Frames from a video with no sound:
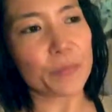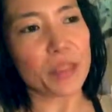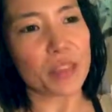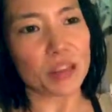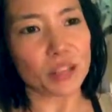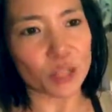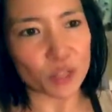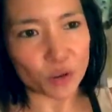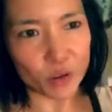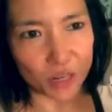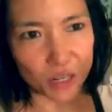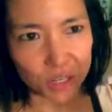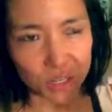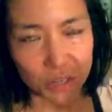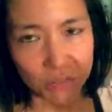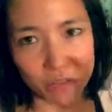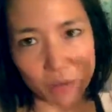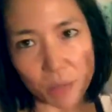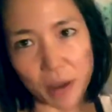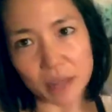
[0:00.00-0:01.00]

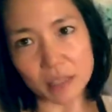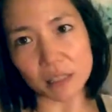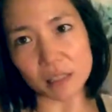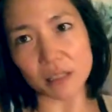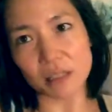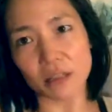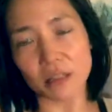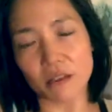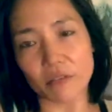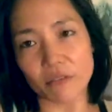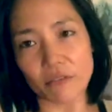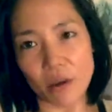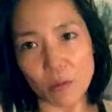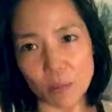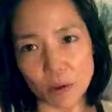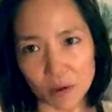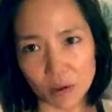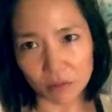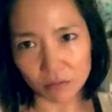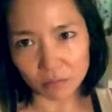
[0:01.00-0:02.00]
integration of the masculine and
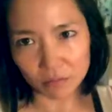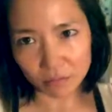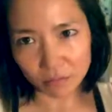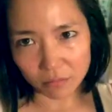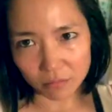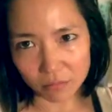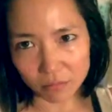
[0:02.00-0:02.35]
feminine,